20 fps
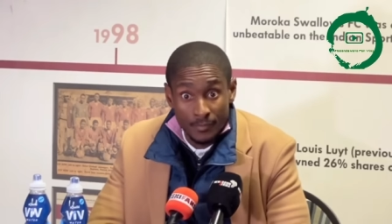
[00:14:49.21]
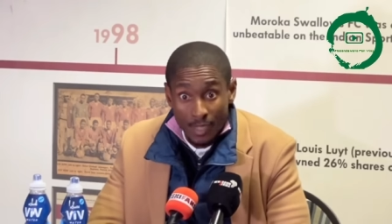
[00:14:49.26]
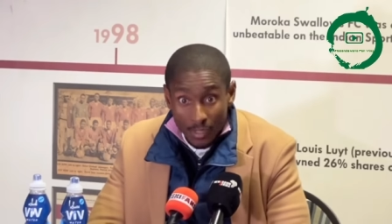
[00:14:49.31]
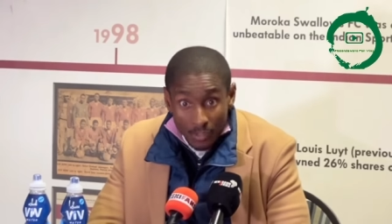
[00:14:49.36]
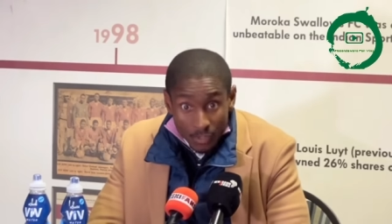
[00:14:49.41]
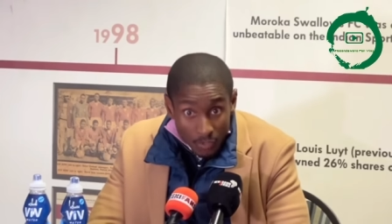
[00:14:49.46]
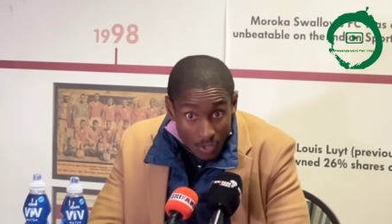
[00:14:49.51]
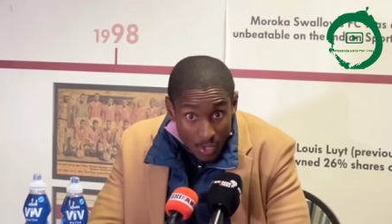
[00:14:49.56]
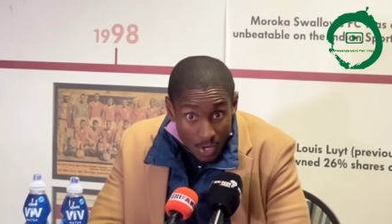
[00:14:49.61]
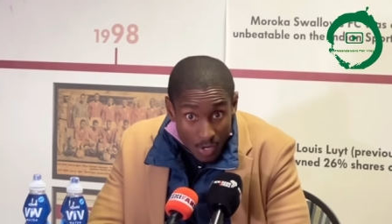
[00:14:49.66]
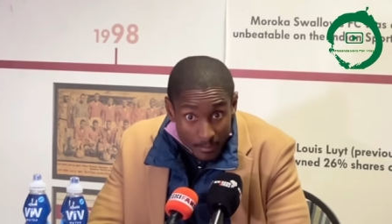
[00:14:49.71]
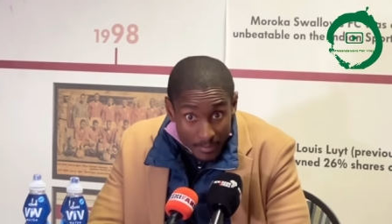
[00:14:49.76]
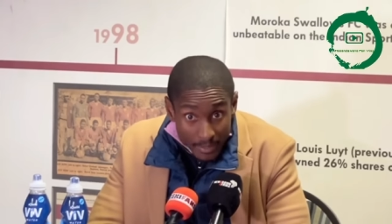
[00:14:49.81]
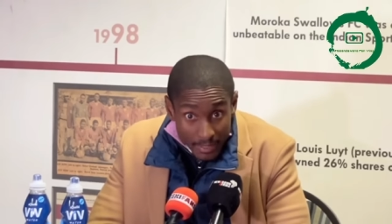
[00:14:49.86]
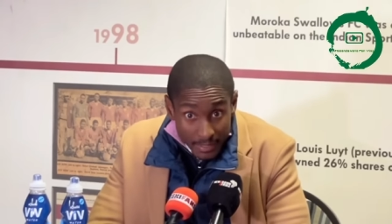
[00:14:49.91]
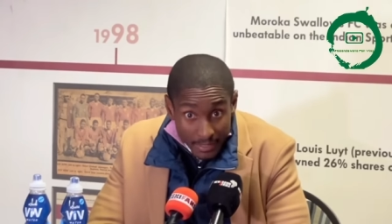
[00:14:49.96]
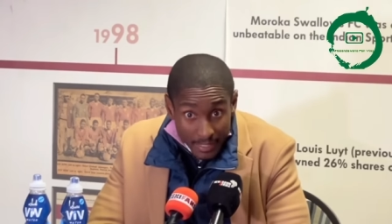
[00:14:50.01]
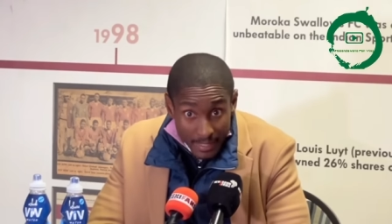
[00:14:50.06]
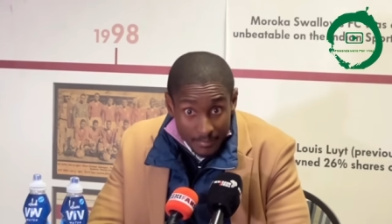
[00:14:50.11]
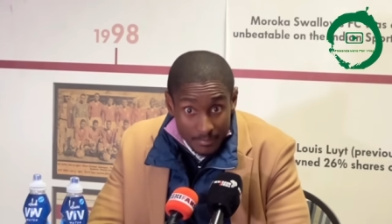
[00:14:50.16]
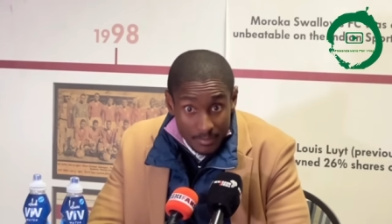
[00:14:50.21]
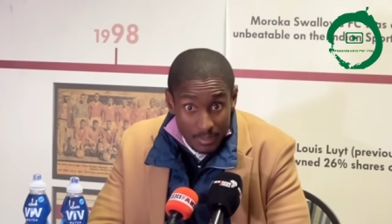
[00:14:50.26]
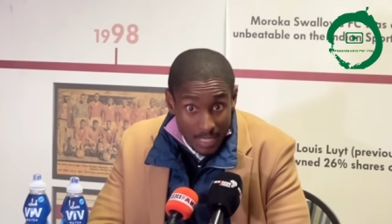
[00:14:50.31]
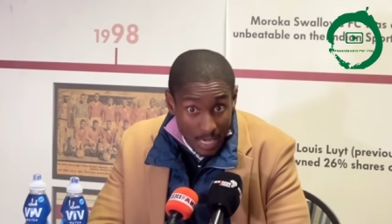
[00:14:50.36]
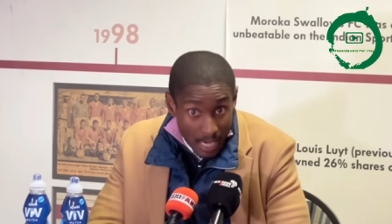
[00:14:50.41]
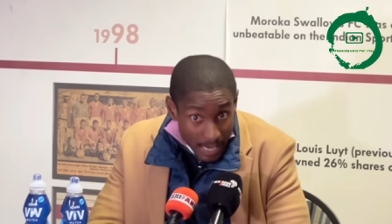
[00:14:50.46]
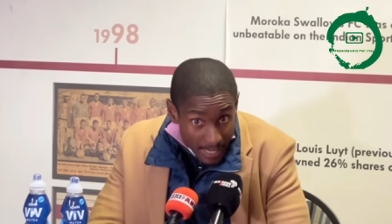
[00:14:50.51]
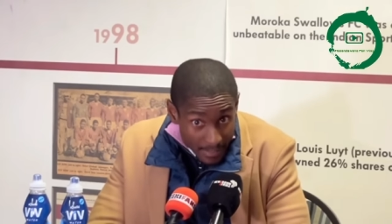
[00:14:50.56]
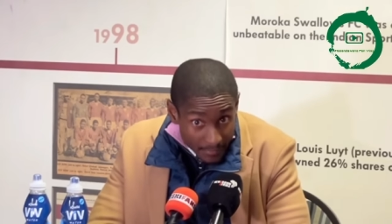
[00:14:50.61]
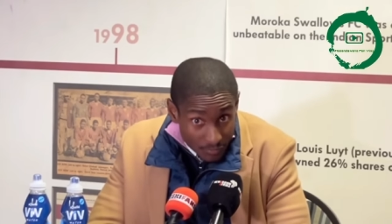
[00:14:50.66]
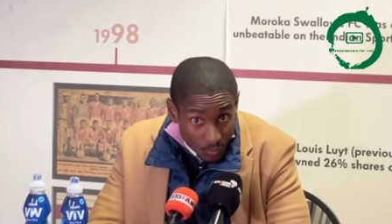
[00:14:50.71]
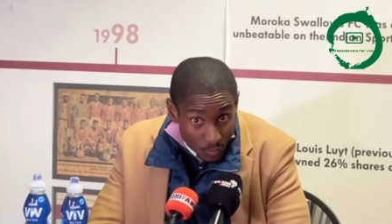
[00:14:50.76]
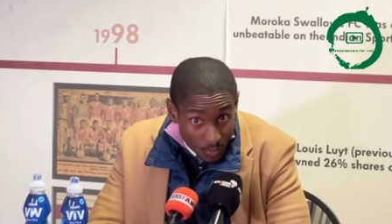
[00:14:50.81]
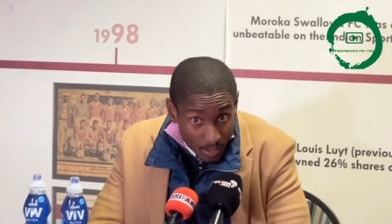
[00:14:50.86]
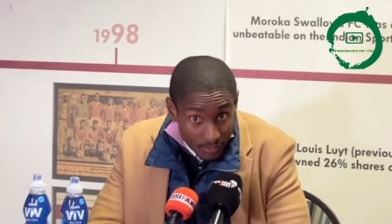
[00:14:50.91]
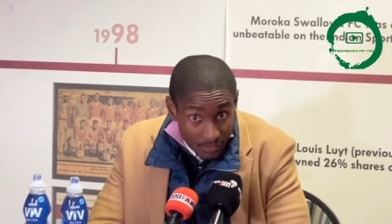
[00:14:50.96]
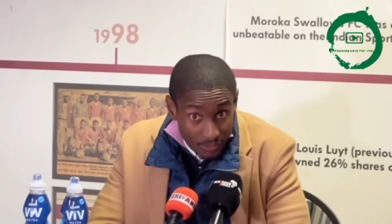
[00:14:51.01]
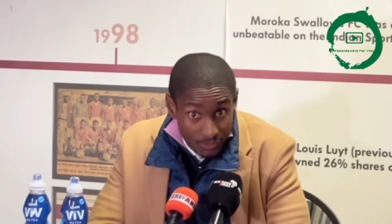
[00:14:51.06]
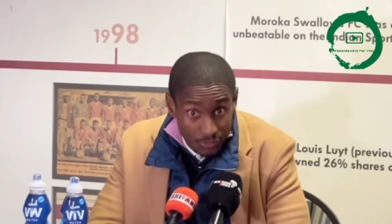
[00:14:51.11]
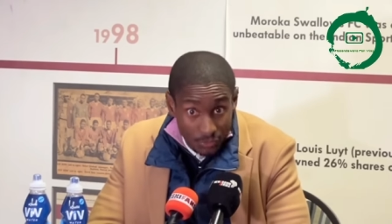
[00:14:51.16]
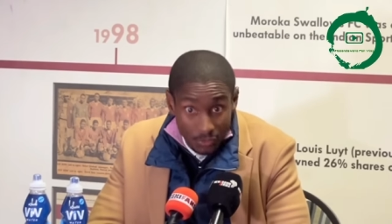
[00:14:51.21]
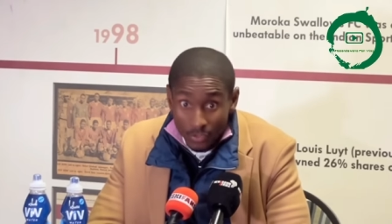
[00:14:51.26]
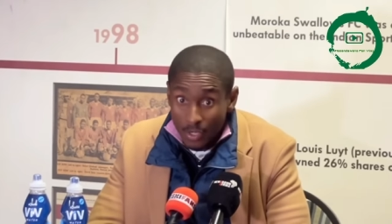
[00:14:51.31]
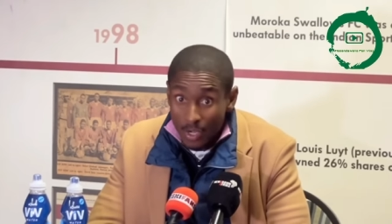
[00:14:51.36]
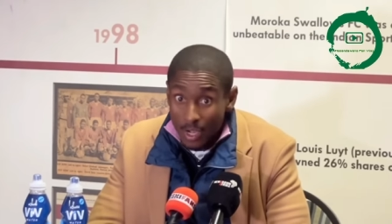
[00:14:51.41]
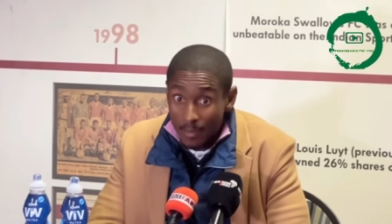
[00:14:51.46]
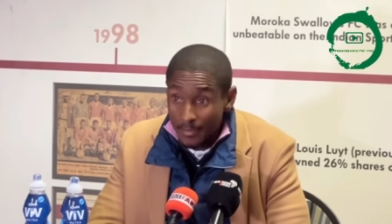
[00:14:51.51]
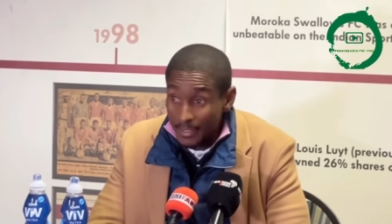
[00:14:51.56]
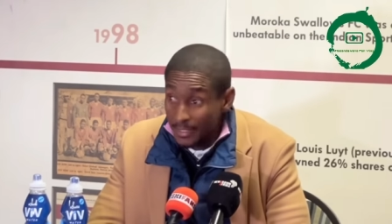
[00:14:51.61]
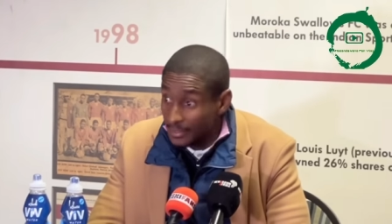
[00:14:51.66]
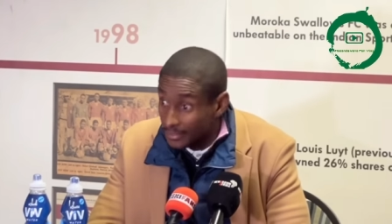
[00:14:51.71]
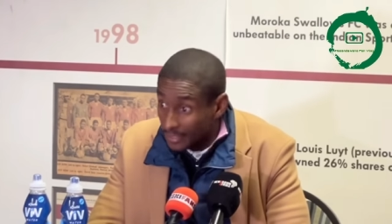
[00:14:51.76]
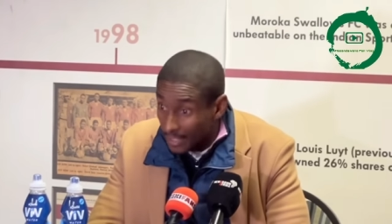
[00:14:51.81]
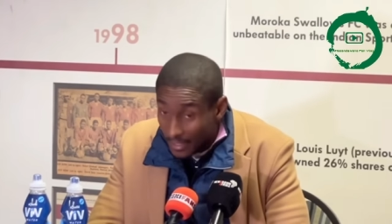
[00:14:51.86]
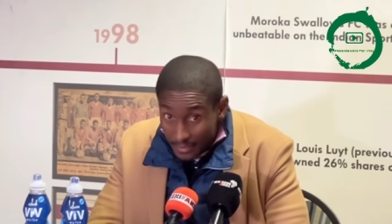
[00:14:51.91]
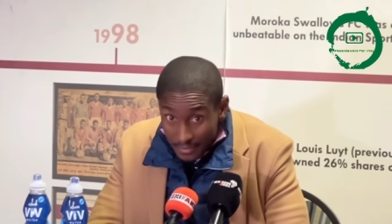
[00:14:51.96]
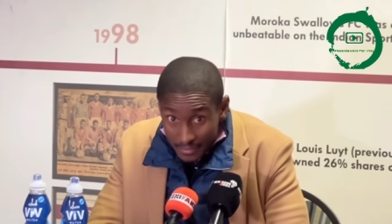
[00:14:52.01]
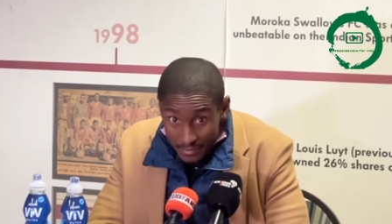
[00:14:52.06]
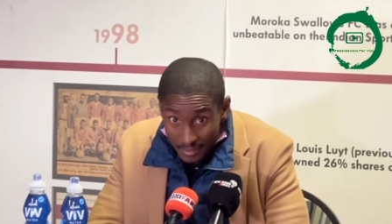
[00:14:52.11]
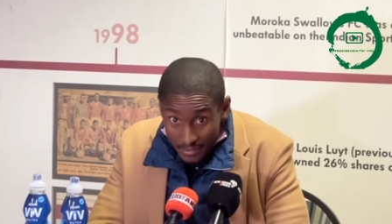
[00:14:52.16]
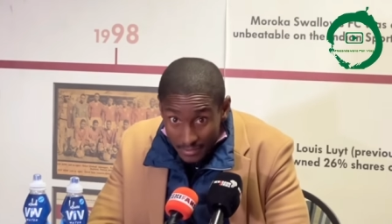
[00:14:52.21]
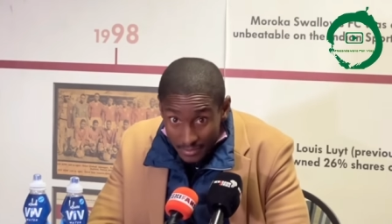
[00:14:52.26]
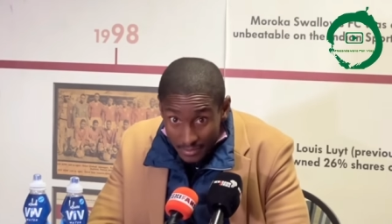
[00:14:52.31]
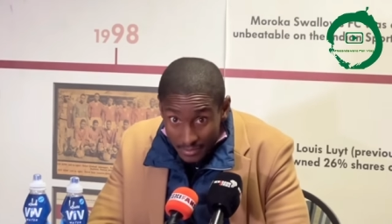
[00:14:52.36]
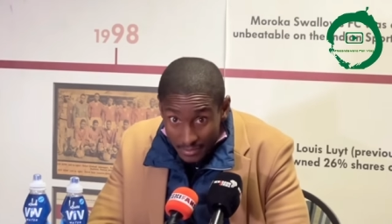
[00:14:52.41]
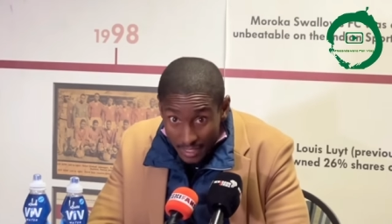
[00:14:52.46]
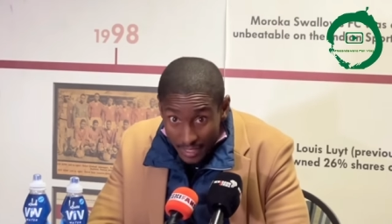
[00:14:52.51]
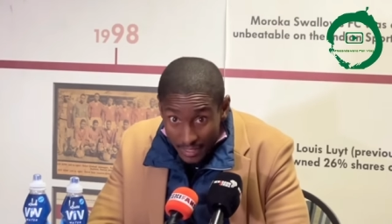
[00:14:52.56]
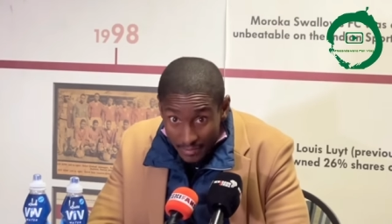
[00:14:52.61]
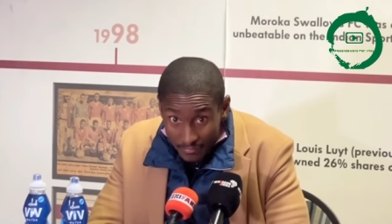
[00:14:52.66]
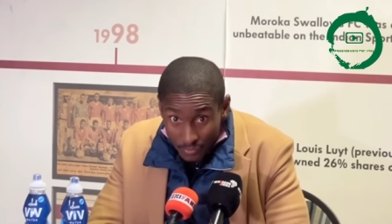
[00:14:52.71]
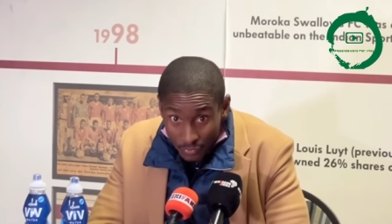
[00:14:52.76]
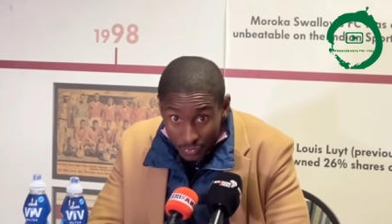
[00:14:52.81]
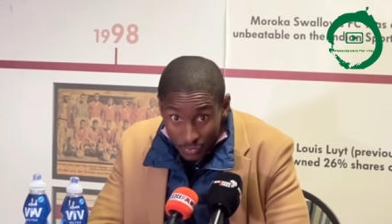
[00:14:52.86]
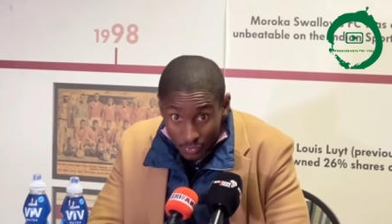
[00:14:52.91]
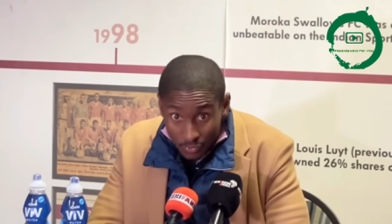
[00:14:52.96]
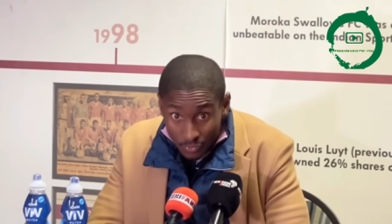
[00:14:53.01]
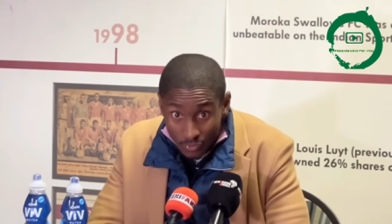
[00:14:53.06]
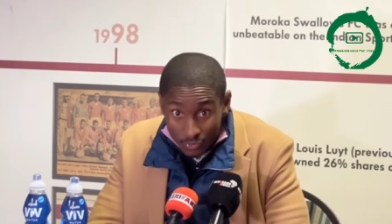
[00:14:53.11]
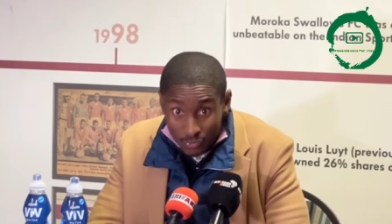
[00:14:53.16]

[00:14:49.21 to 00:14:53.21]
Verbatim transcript: You know how many games I have to watch? You know how many training sessions I have to do?